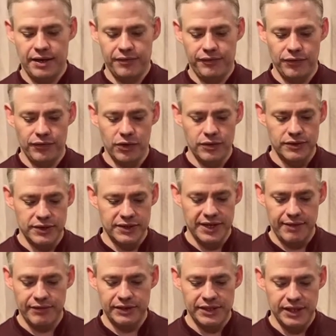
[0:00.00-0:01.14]
if you've used a
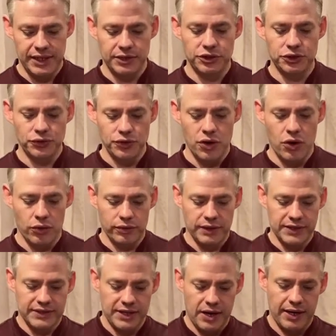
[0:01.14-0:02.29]
17-inch, you know
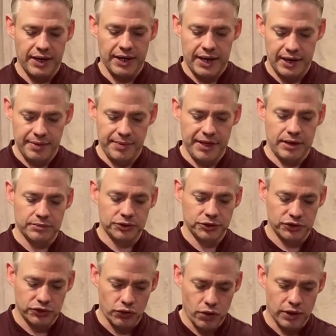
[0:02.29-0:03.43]
this area kind of becomes your
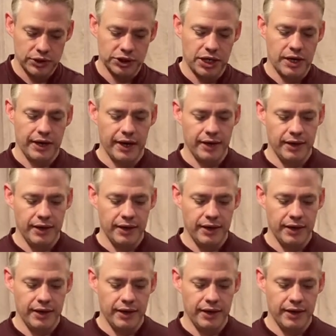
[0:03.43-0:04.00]
storage area.